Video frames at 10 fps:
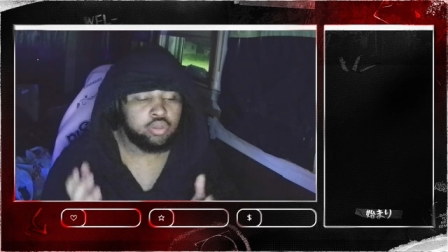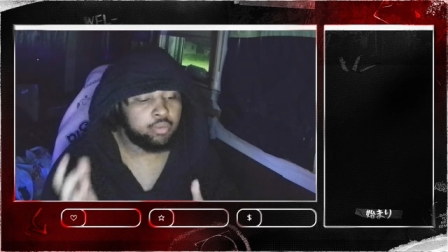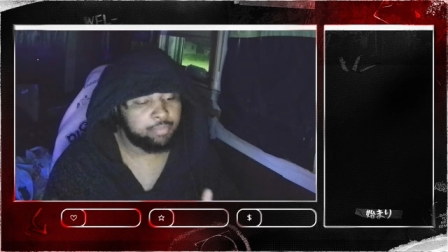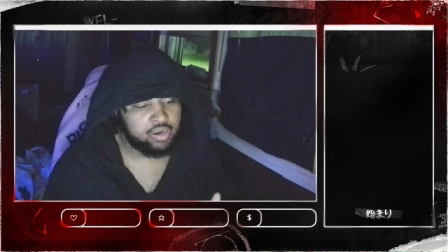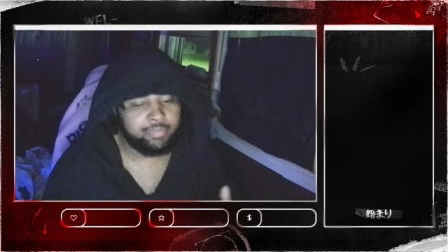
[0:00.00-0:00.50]

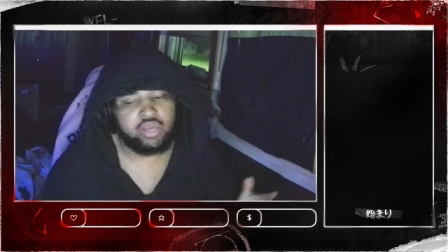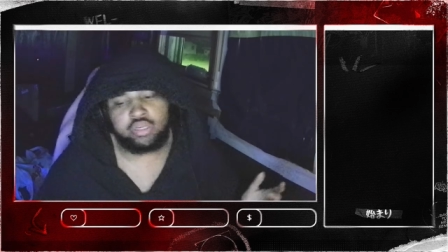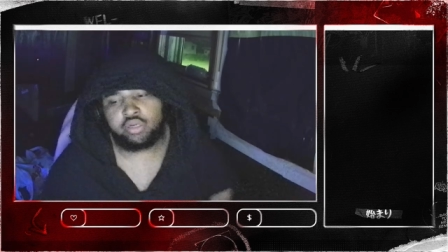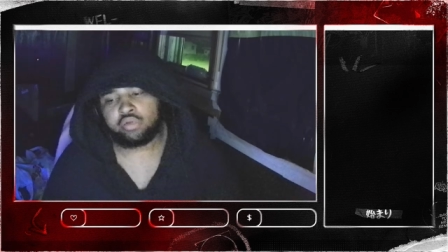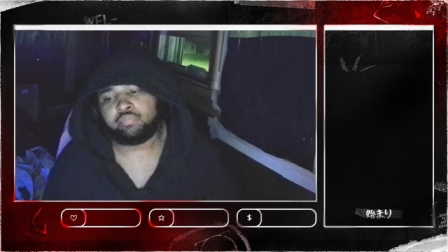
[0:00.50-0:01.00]
But I'm out of
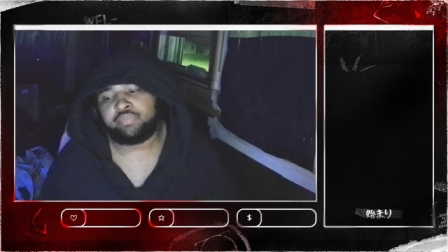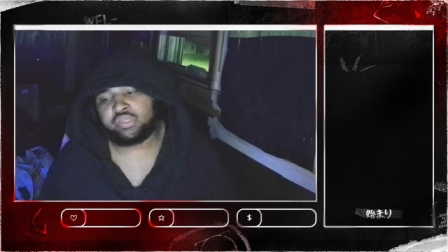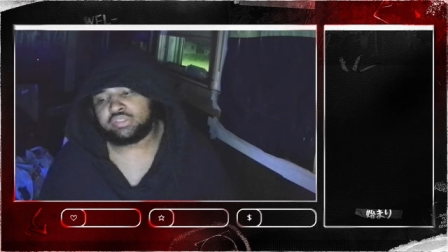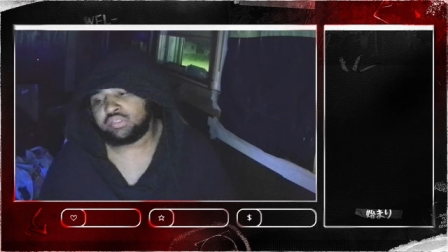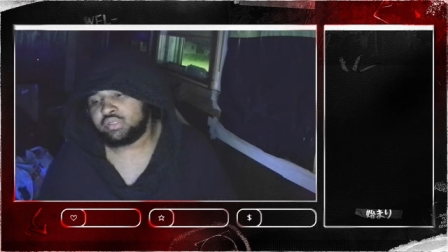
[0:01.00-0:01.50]
here.
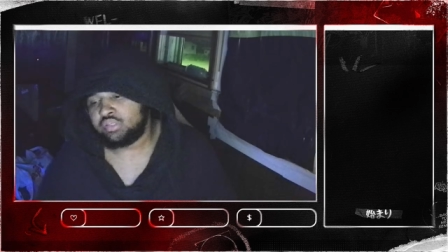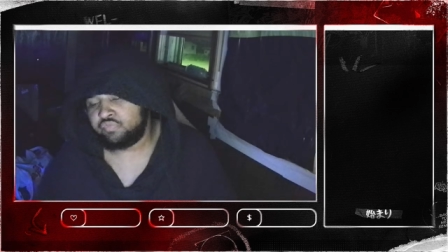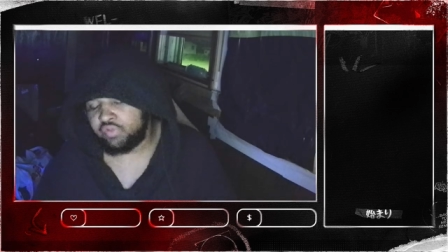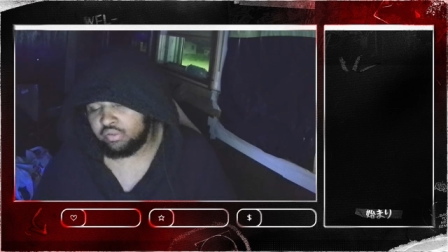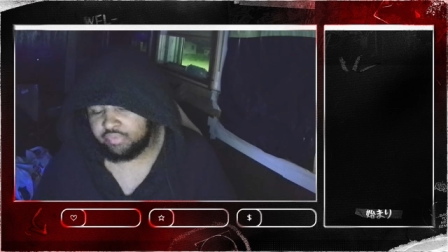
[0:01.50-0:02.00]
Peace. You
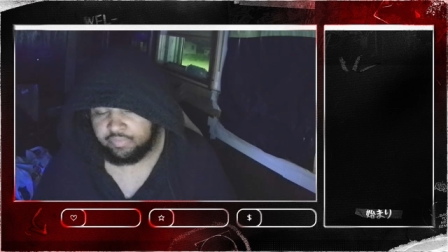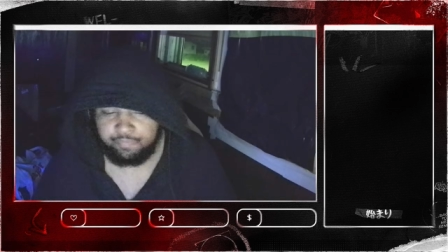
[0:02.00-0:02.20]
feel me?